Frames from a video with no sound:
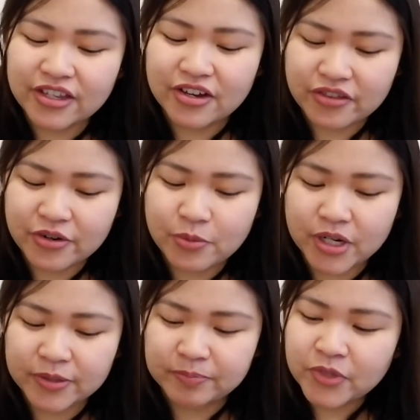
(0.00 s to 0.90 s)
the other
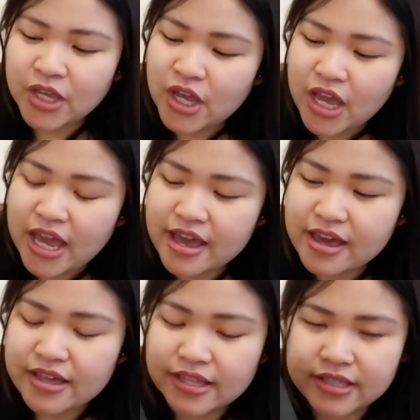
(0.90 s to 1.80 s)
one.
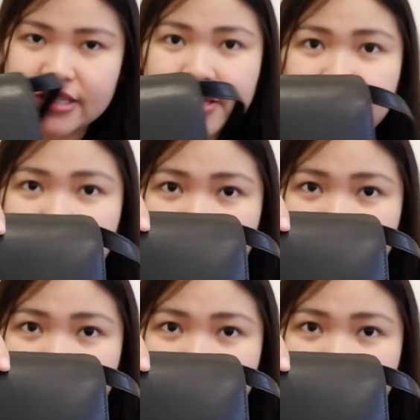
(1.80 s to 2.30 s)
And